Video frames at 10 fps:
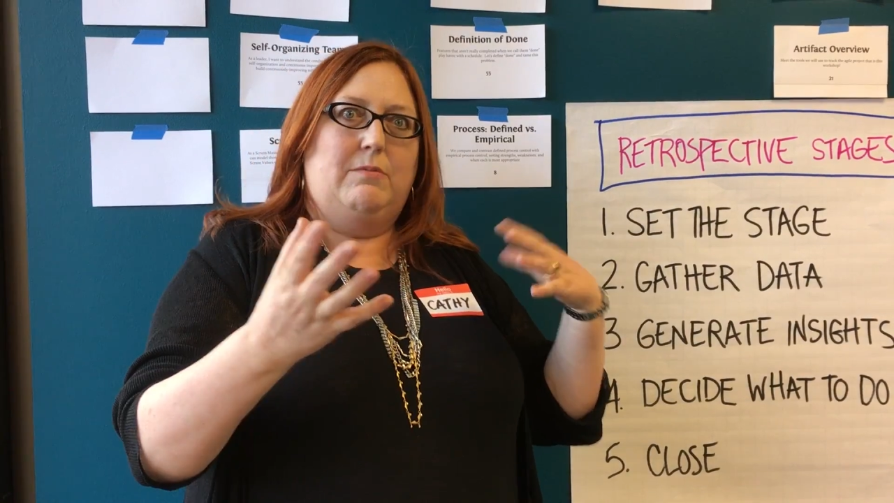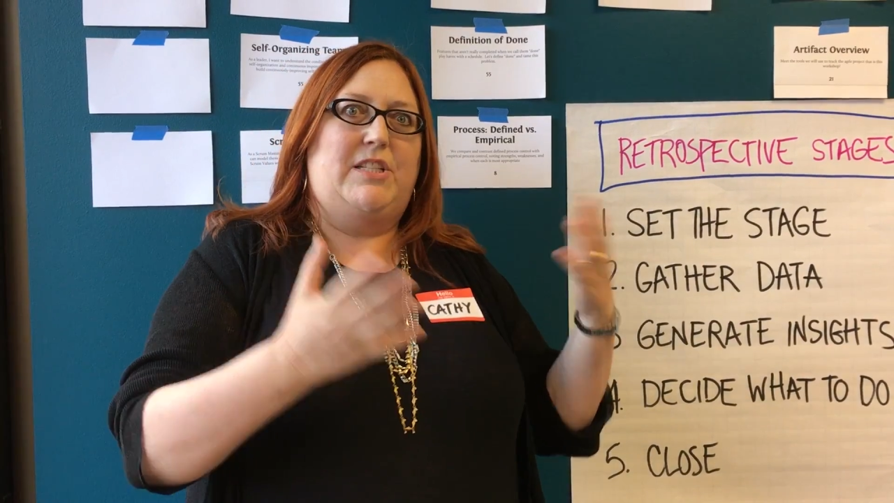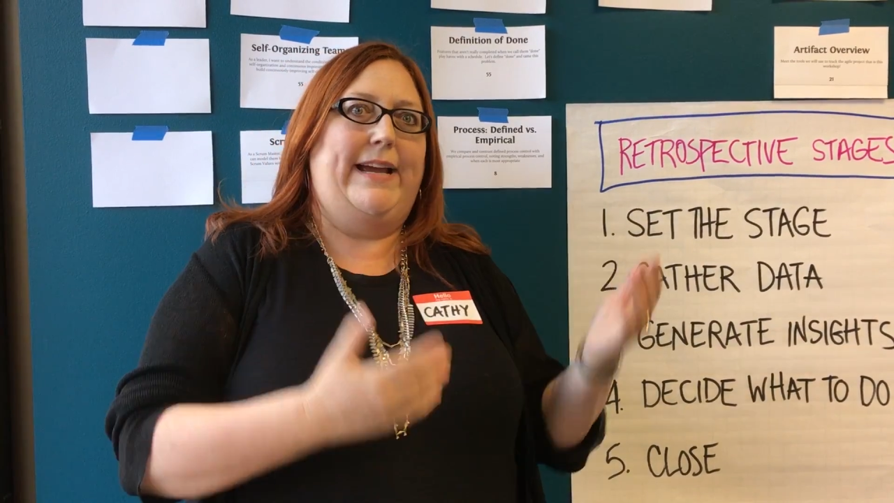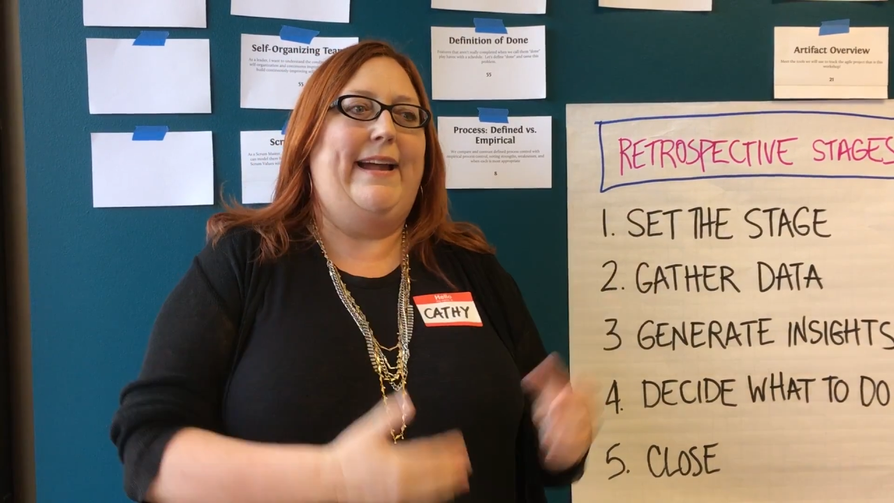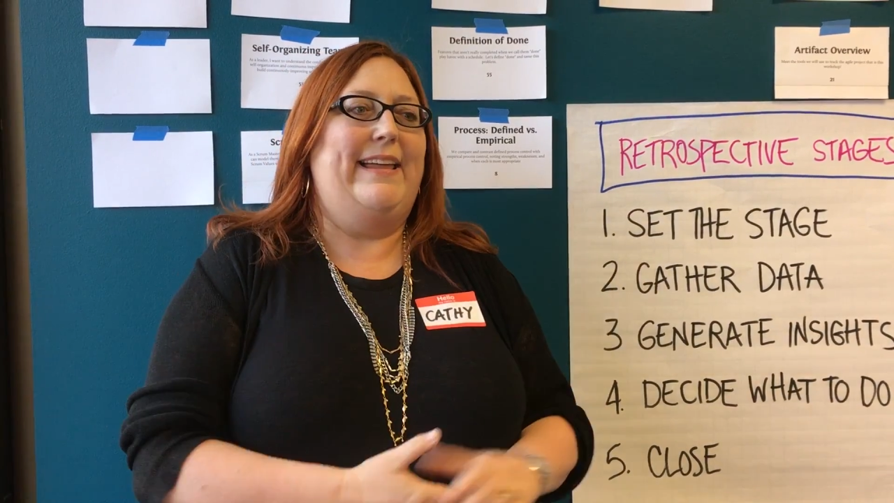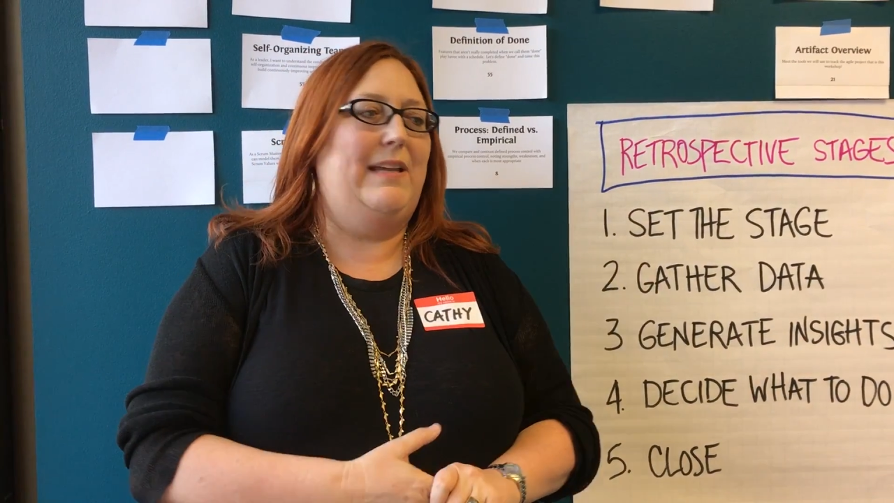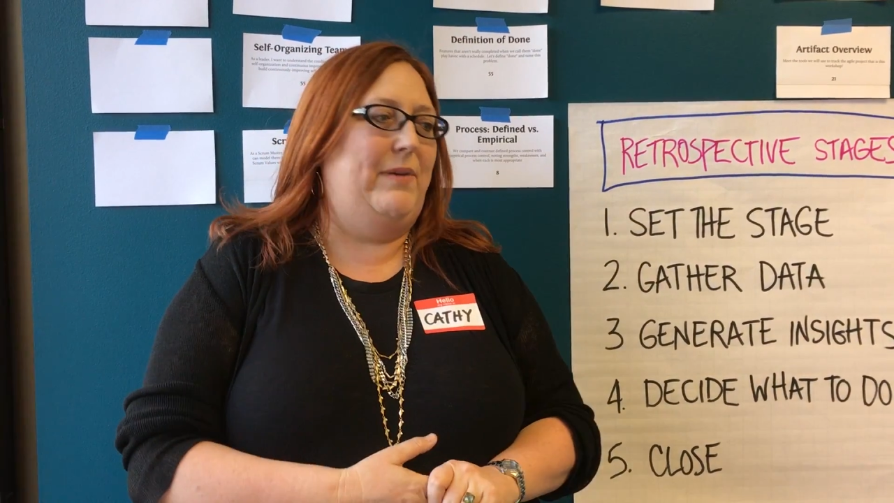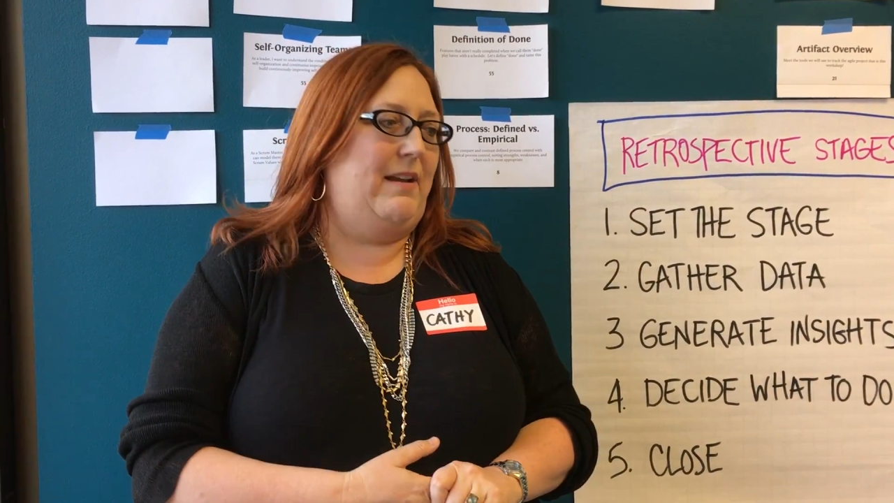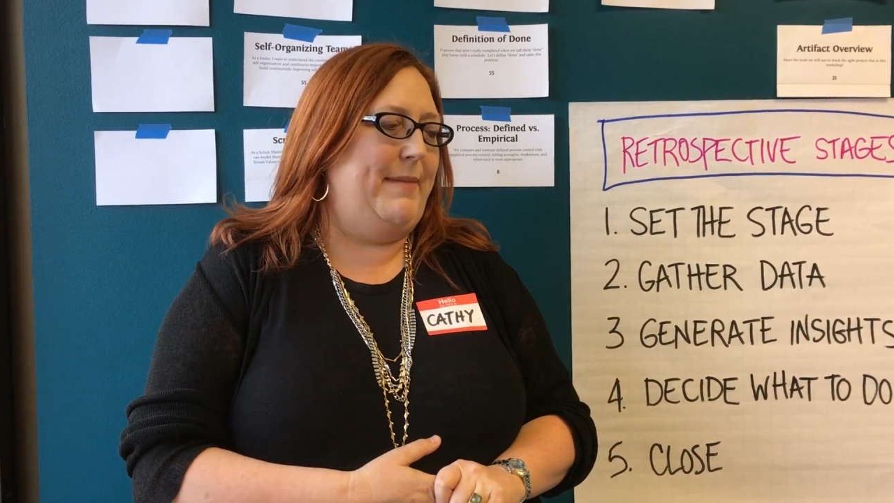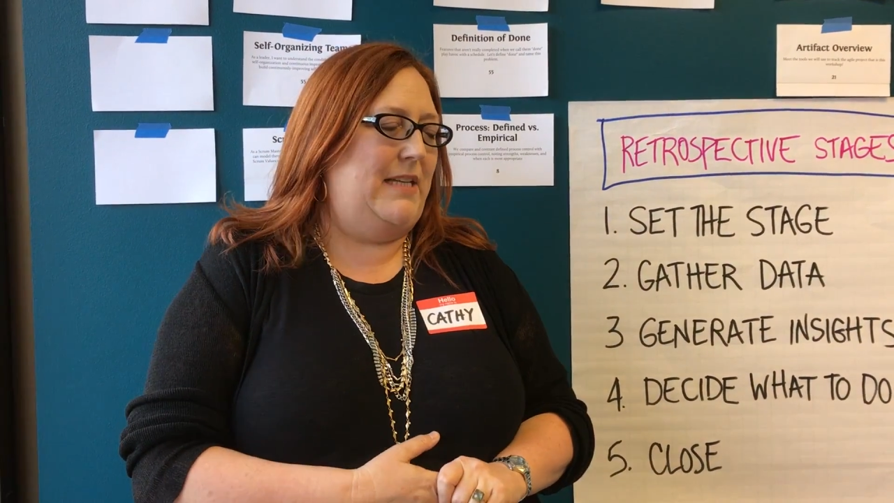which I highly
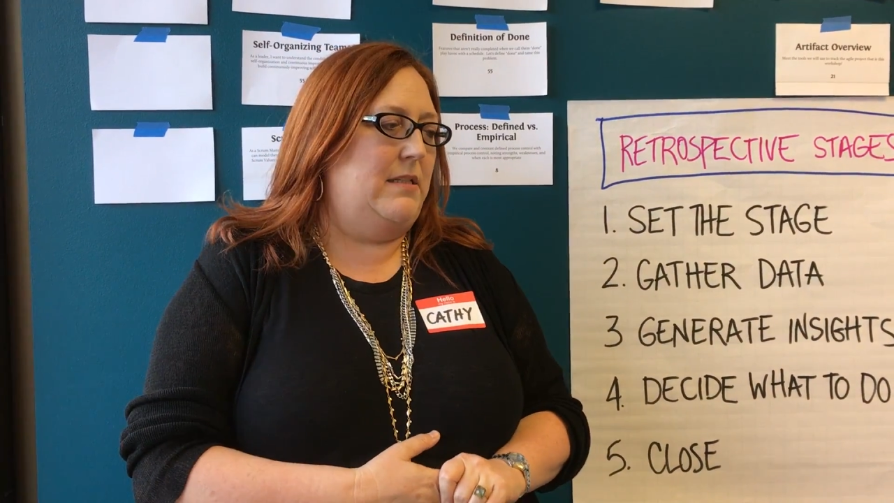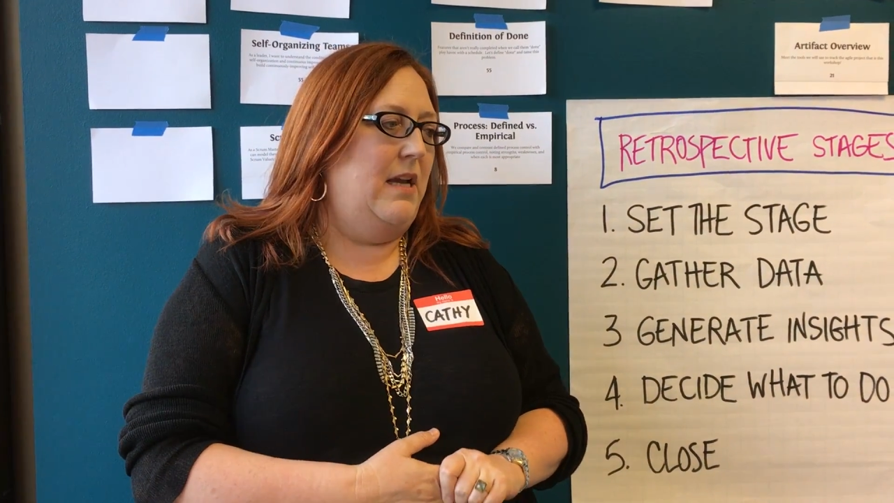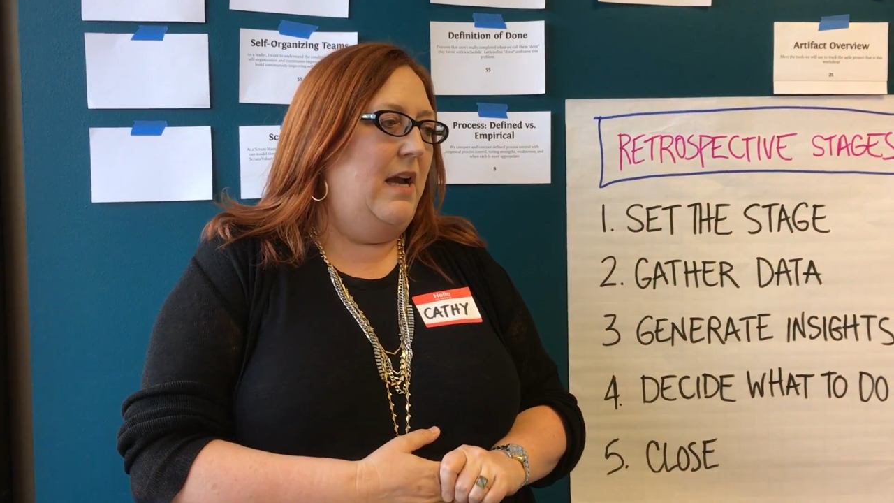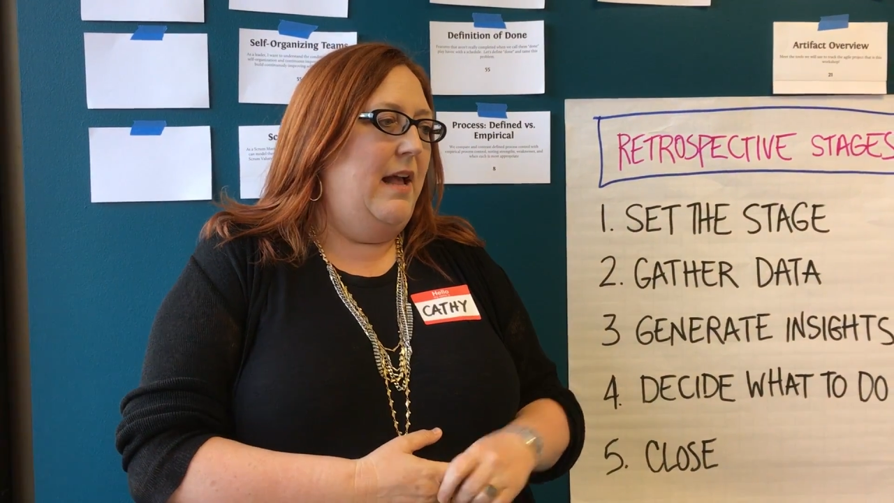recommend,